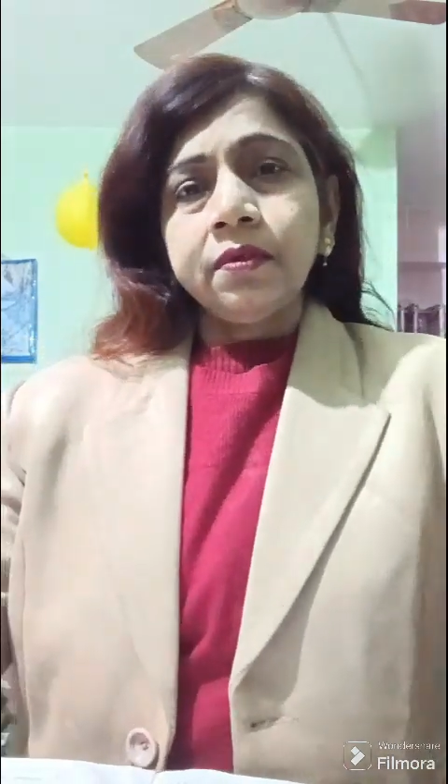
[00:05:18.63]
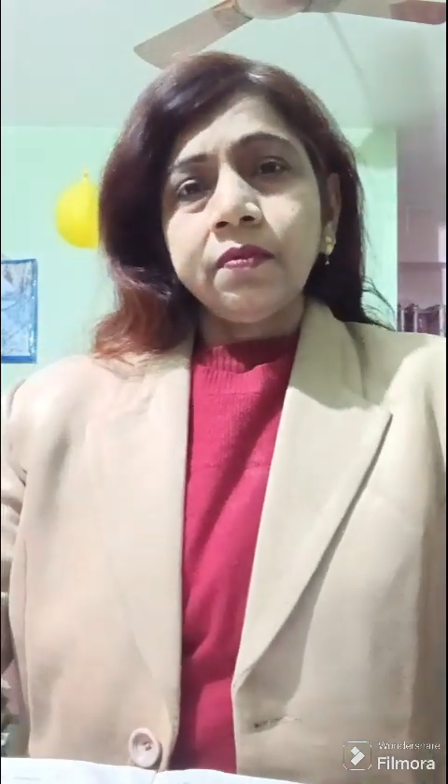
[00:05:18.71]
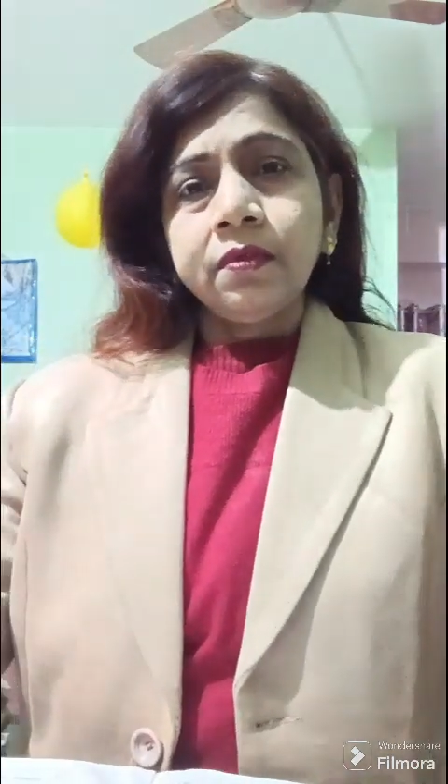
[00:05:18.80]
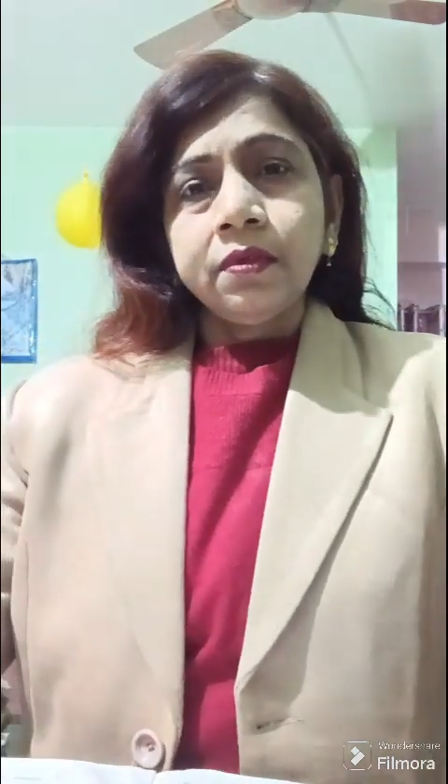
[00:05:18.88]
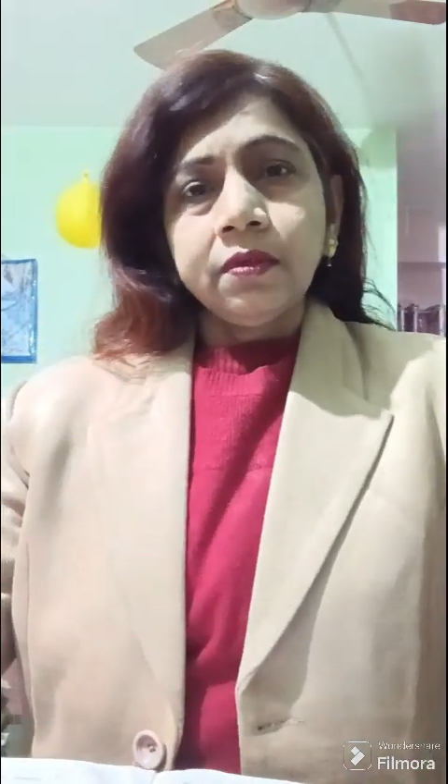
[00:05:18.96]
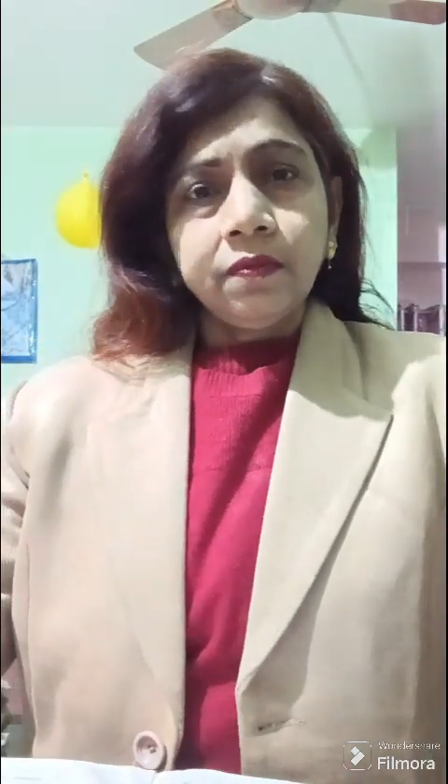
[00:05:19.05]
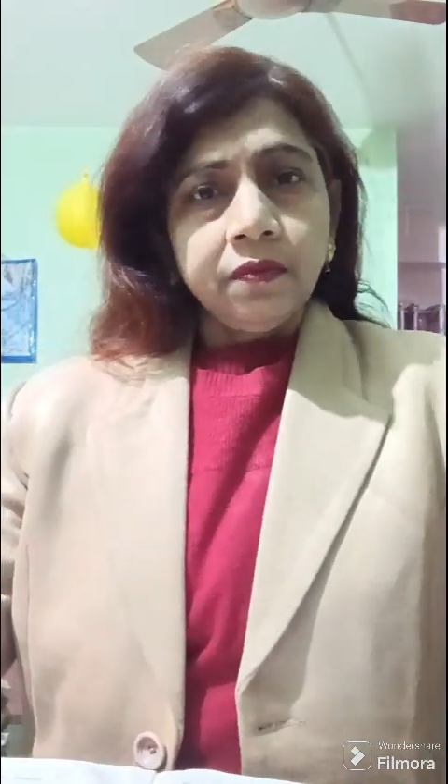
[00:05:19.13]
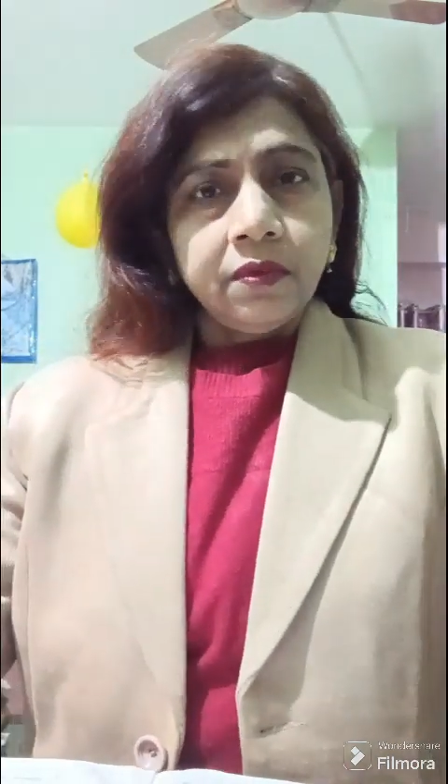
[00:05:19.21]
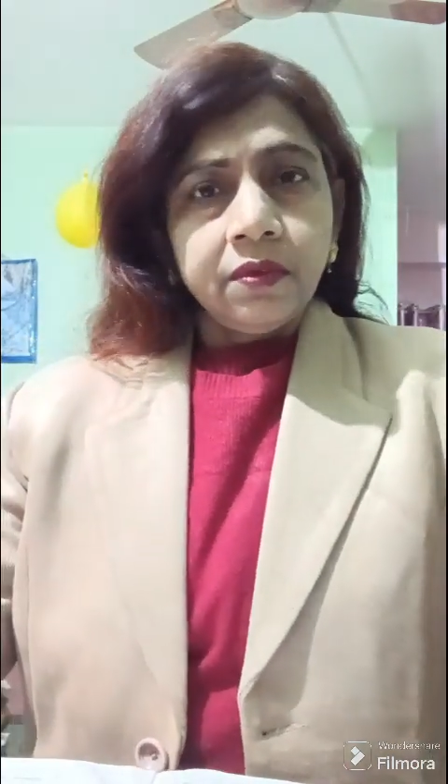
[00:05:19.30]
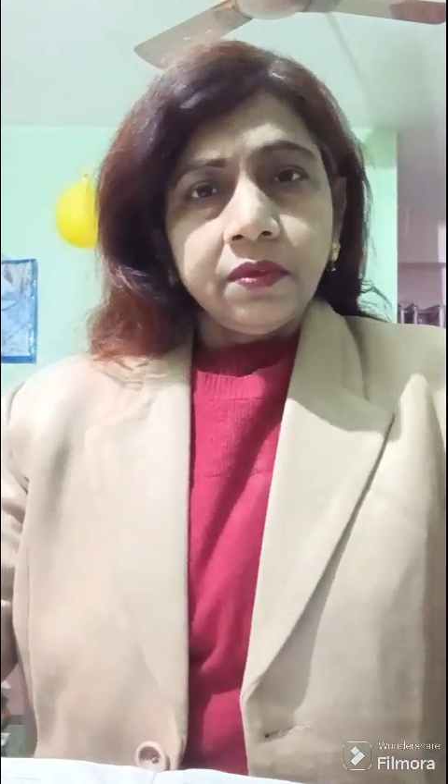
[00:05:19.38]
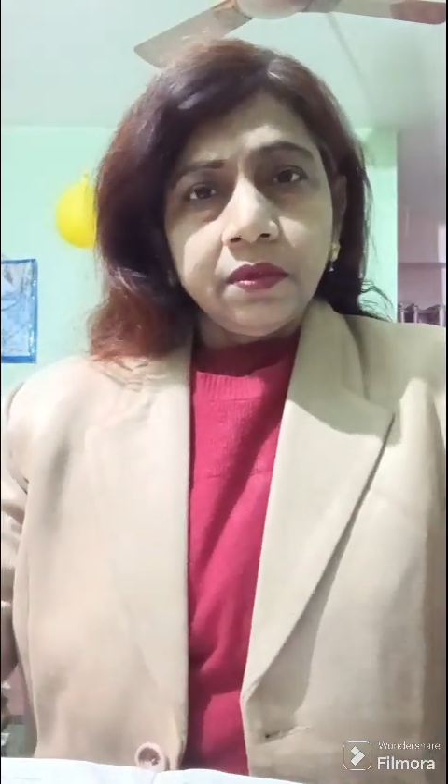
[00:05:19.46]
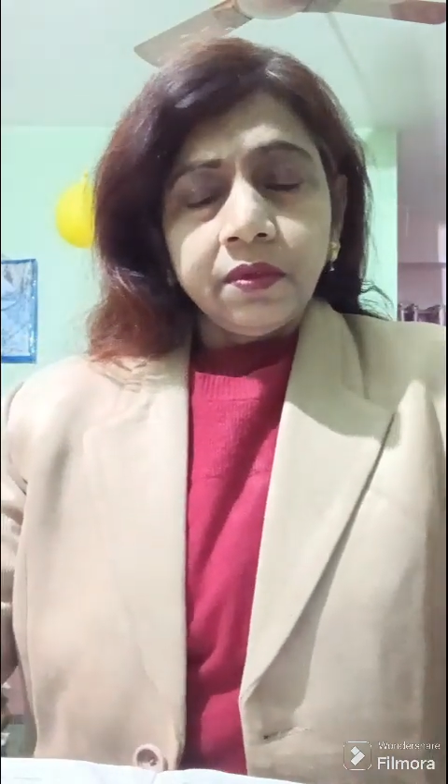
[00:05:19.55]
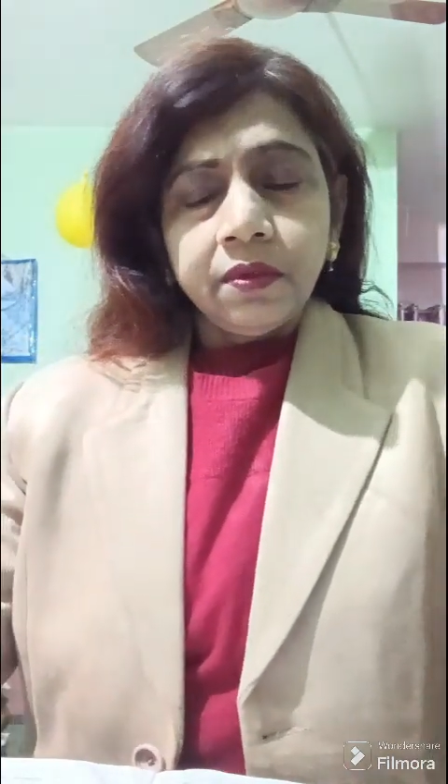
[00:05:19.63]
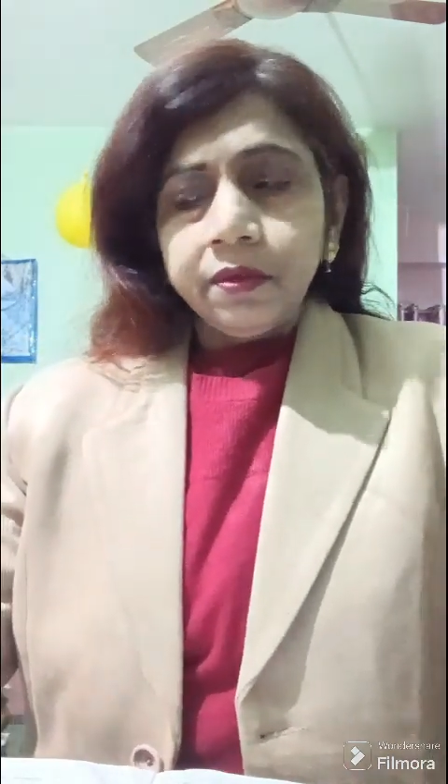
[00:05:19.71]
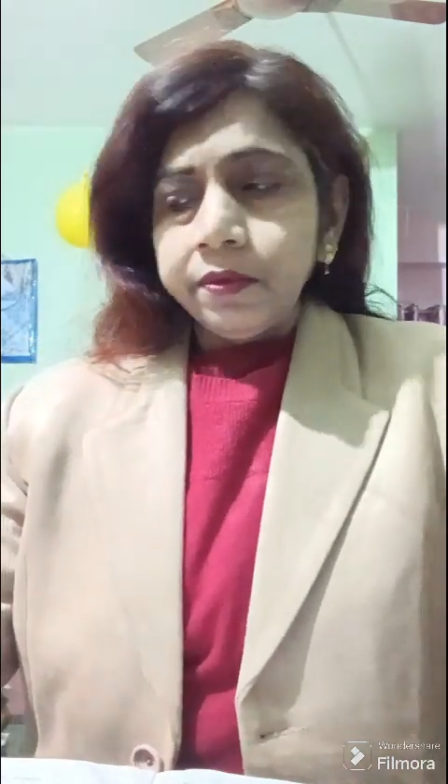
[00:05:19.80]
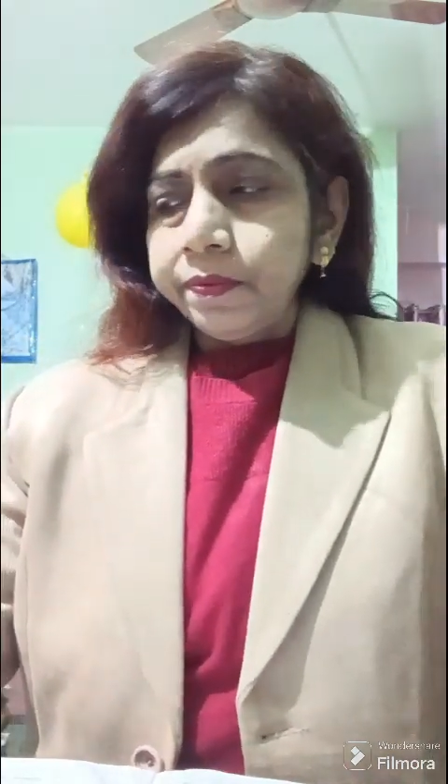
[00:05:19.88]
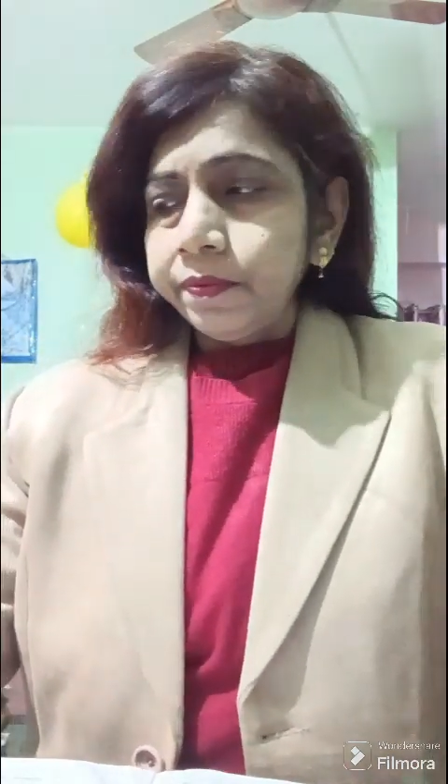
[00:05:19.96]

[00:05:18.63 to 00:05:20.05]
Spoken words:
obstetricians